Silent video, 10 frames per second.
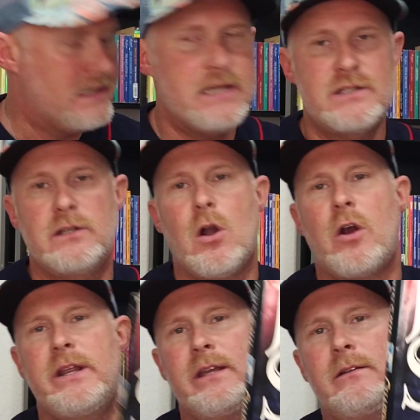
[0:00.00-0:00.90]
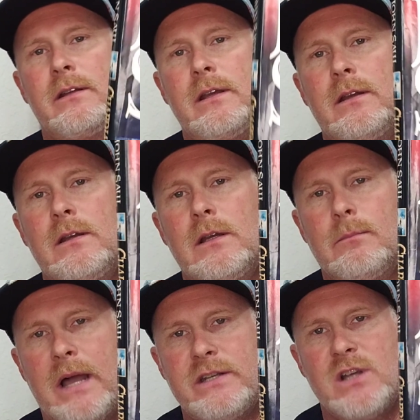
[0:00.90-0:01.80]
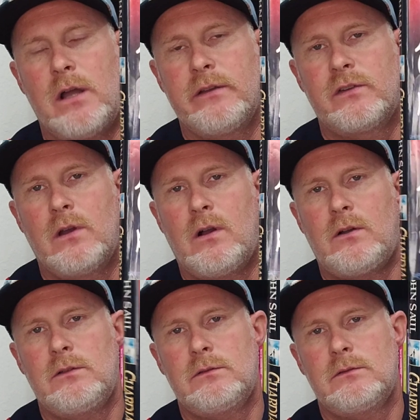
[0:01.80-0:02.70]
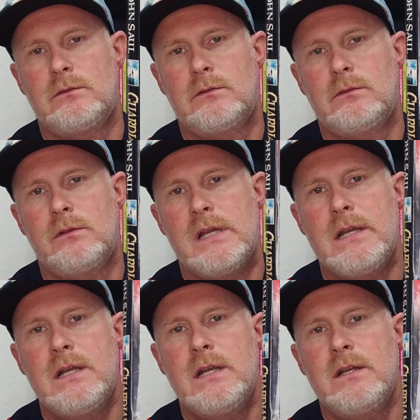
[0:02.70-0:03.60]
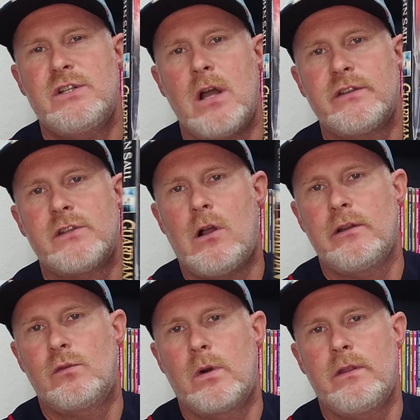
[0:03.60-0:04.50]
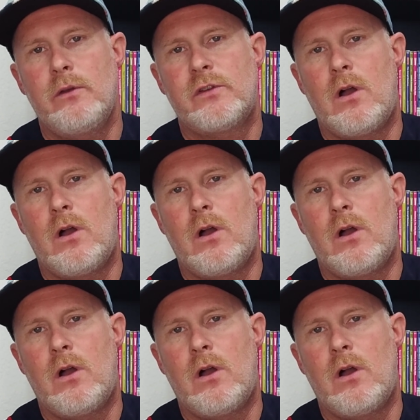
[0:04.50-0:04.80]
is The Guardian by John Saul. John Saul is one of those